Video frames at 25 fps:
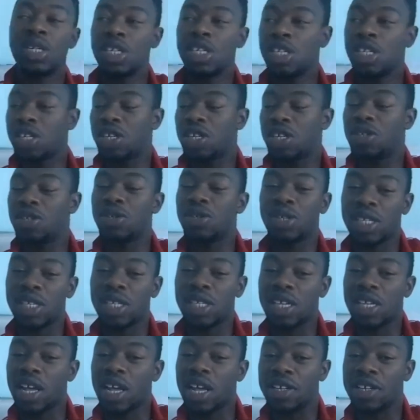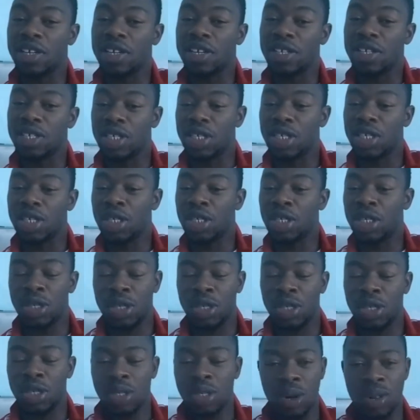to selling digital,
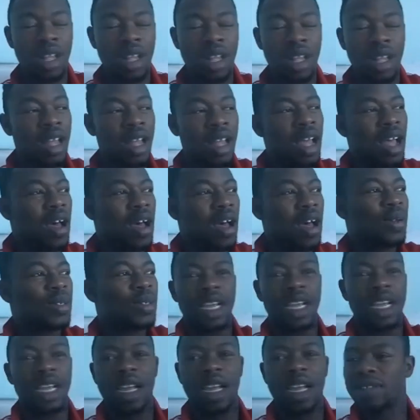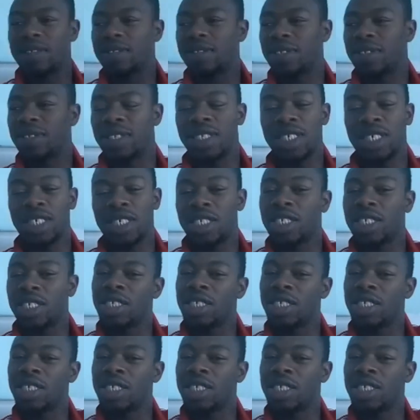I was like, this is